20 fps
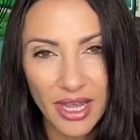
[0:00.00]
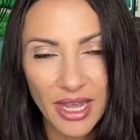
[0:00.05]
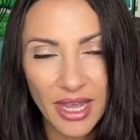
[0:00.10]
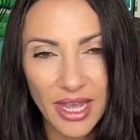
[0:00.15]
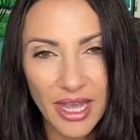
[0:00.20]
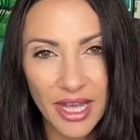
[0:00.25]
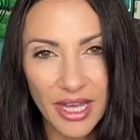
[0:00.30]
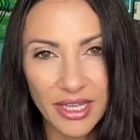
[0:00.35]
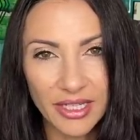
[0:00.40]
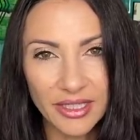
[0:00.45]

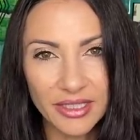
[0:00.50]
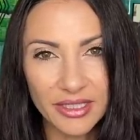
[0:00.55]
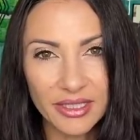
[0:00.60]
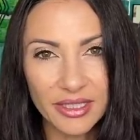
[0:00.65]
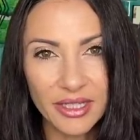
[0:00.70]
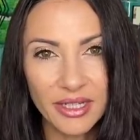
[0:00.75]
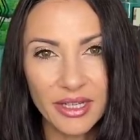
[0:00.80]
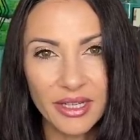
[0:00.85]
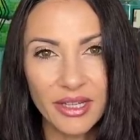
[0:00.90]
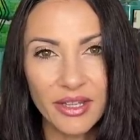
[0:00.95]
and
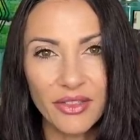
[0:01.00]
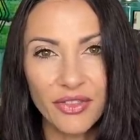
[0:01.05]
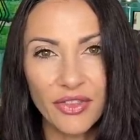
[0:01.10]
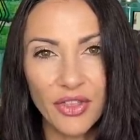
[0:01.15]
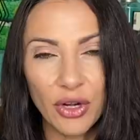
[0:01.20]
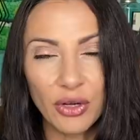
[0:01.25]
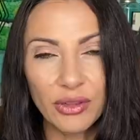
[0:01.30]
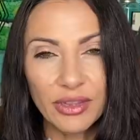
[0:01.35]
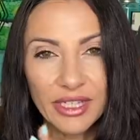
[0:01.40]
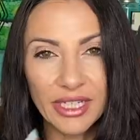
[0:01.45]

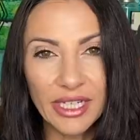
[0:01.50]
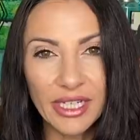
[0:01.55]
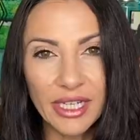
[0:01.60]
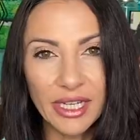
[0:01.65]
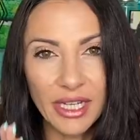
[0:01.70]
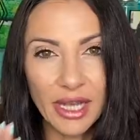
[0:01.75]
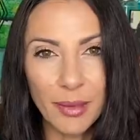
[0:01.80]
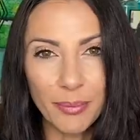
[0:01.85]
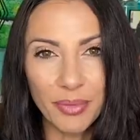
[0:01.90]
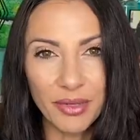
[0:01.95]
they're
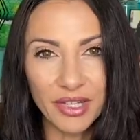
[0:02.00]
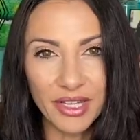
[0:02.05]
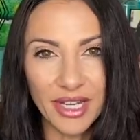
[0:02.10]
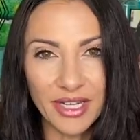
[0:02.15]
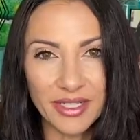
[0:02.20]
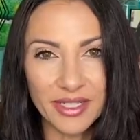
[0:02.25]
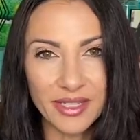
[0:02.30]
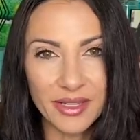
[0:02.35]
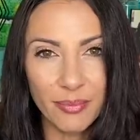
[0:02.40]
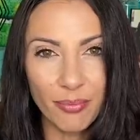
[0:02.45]
leaning up
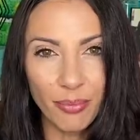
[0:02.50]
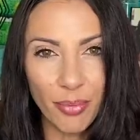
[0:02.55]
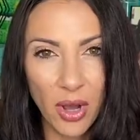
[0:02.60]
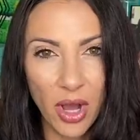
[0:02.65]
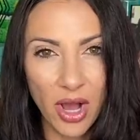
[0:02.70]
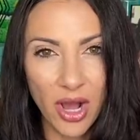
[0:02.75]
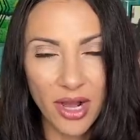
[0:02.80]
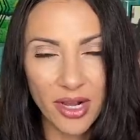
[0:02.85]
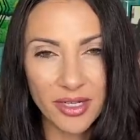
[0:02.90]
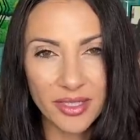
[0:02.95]
against the
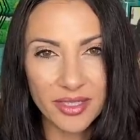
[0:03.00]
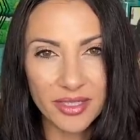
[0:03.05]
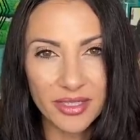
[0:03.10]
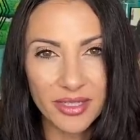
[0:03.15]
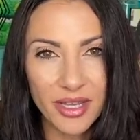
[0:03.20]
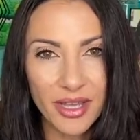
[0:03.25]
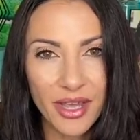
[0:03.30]
box.